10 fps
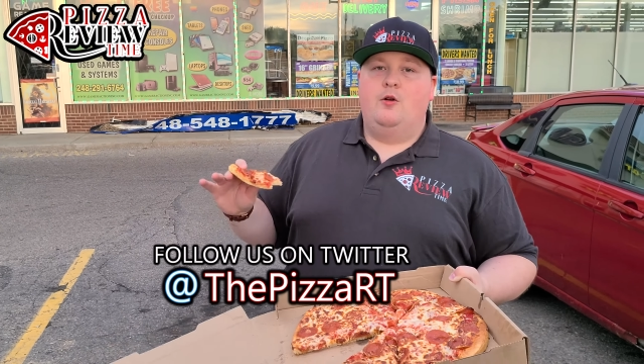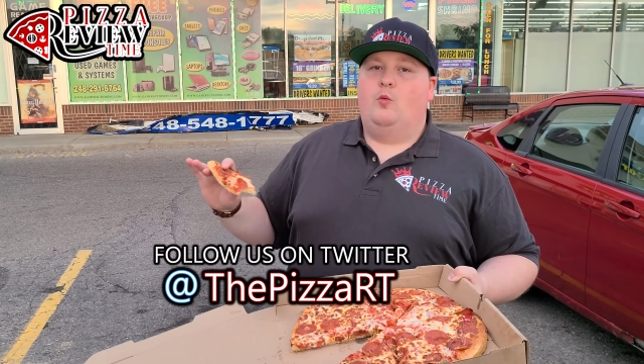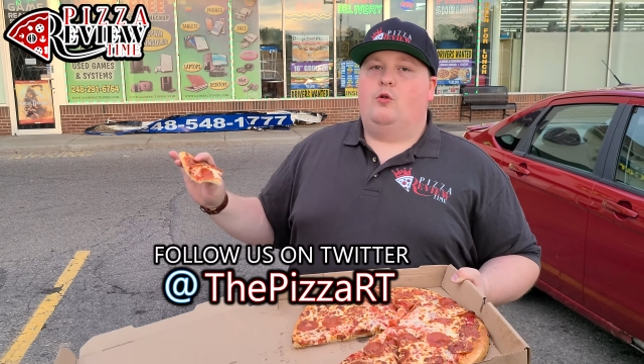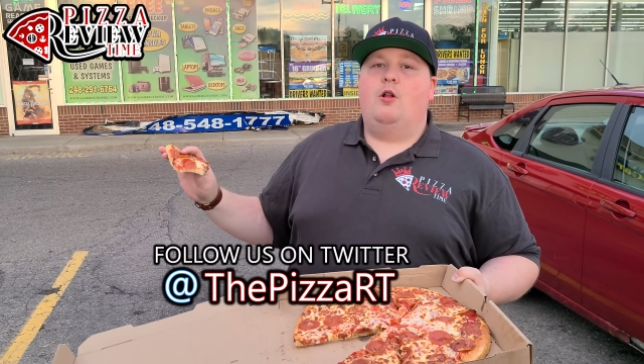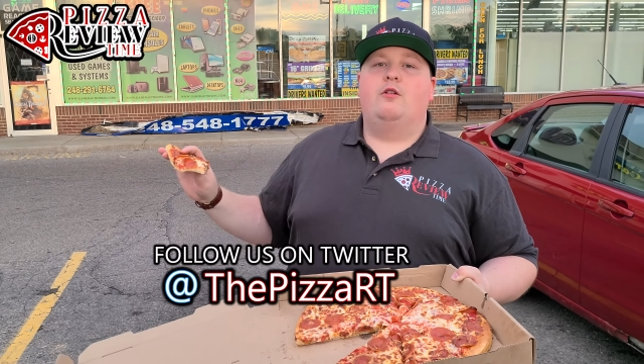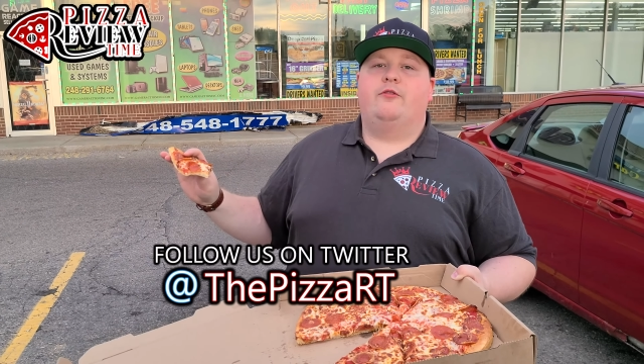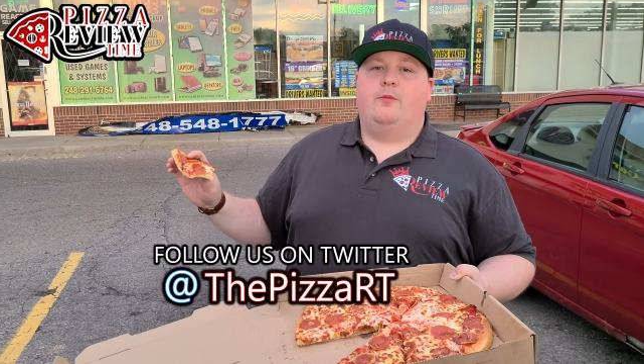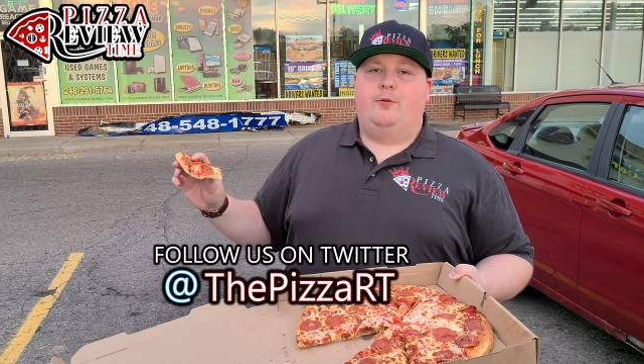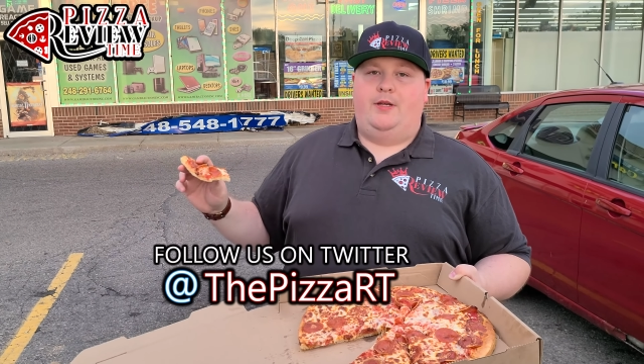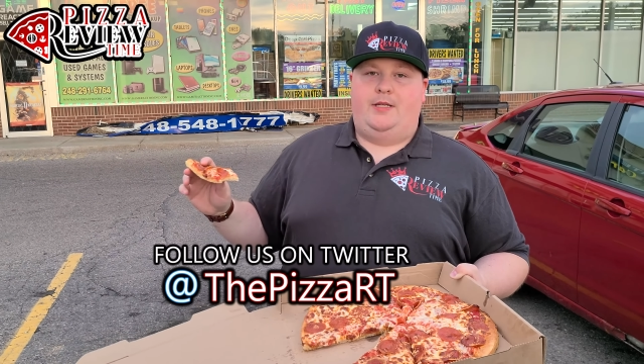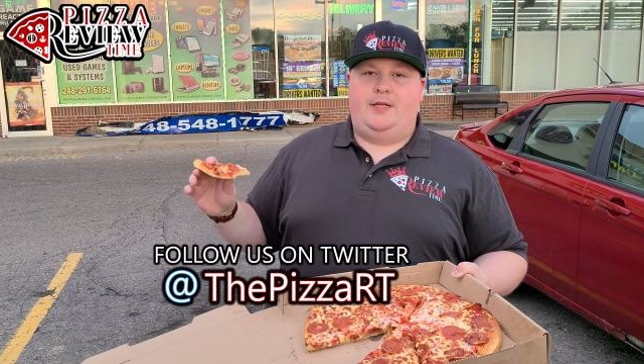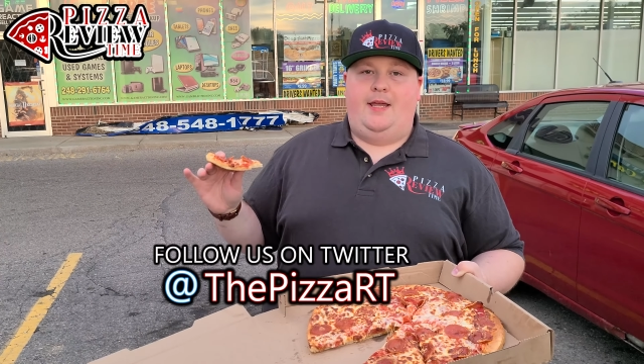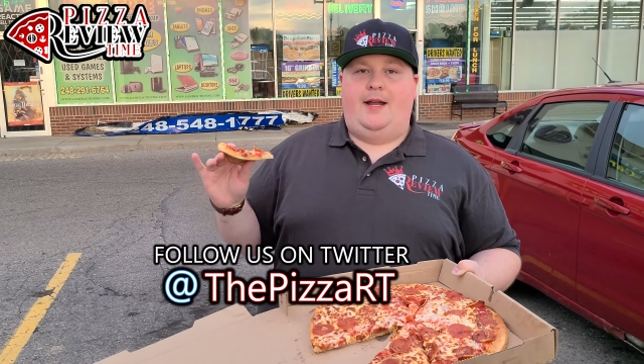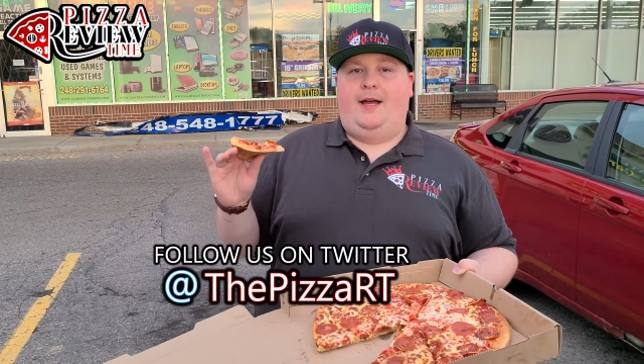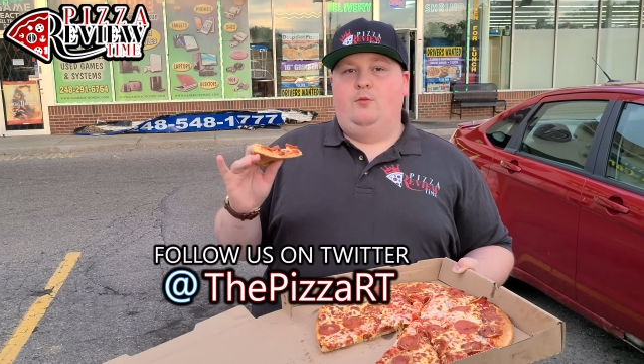We're all over the place,
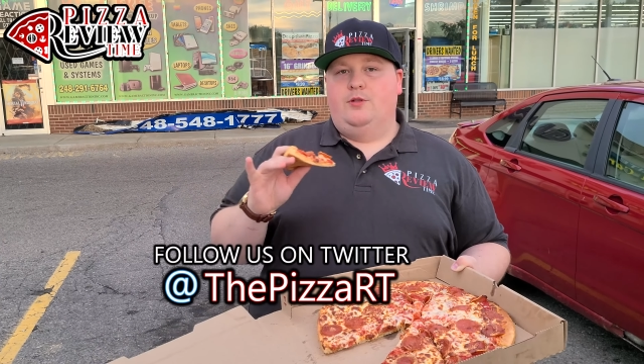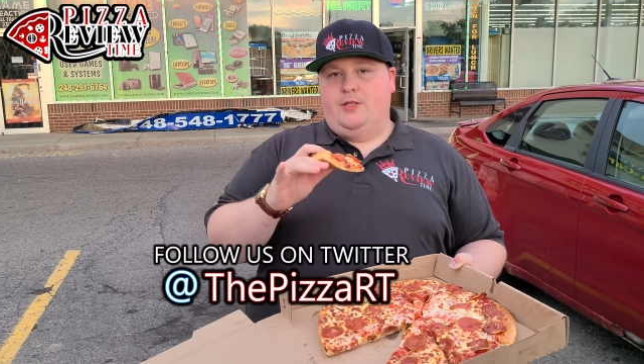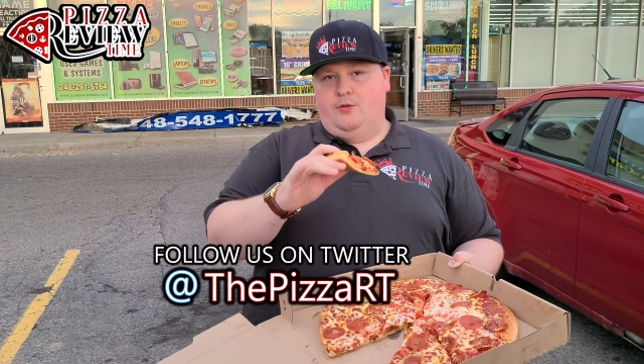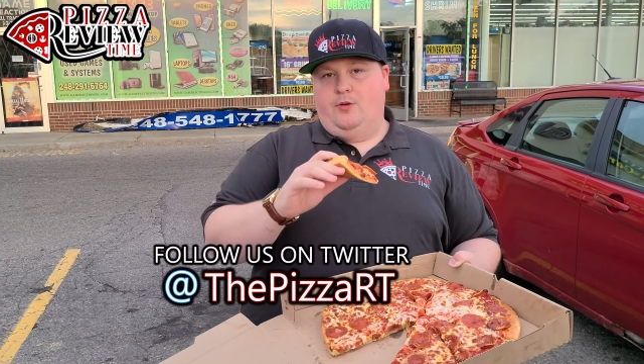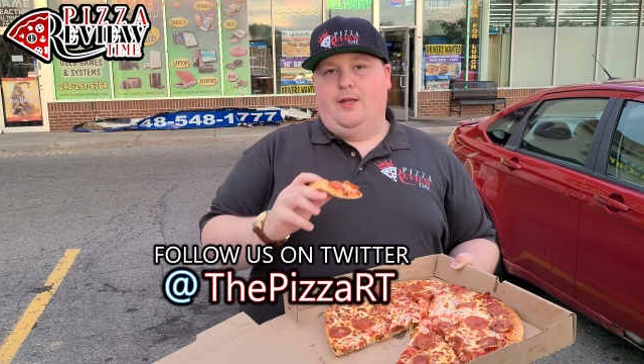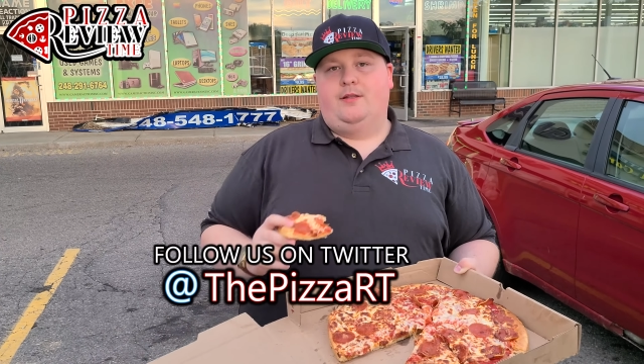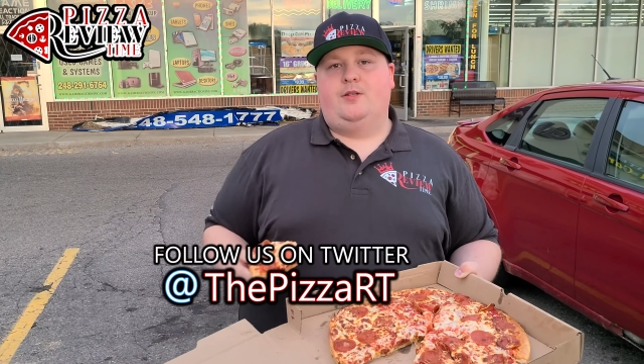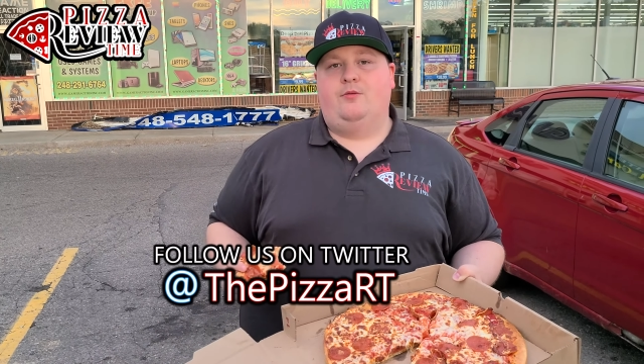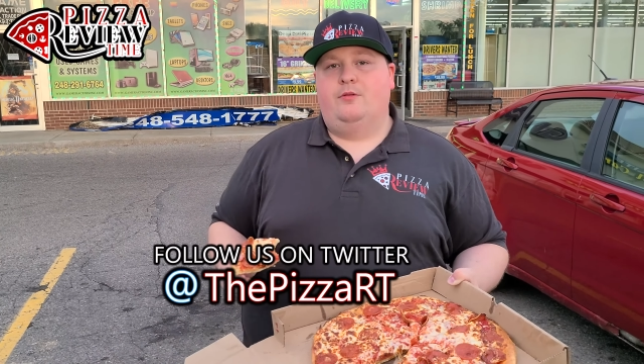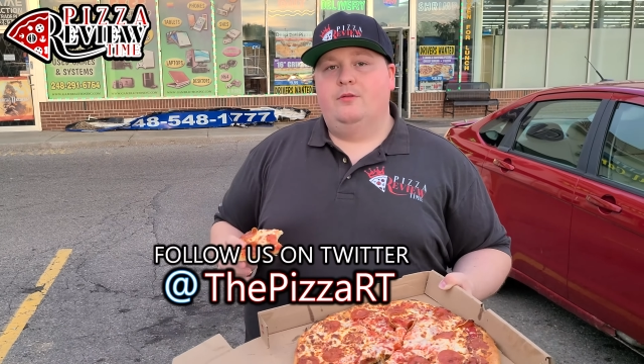and I will see you again soon.